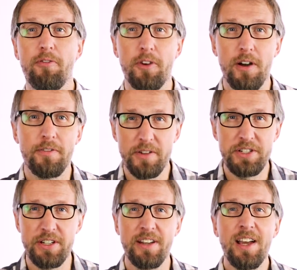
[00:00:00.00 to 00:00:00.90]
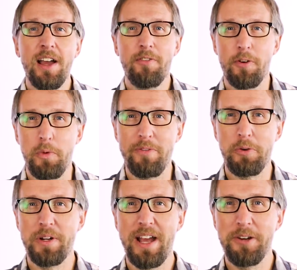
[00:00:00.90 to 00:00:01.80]
for our vision for
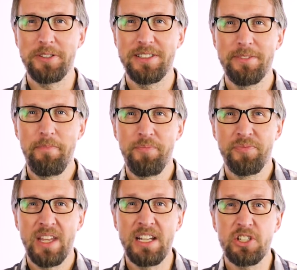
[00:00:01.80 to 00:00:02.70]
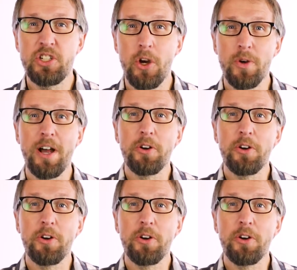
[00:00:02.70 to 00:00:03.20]
Riverwood House. It has shown how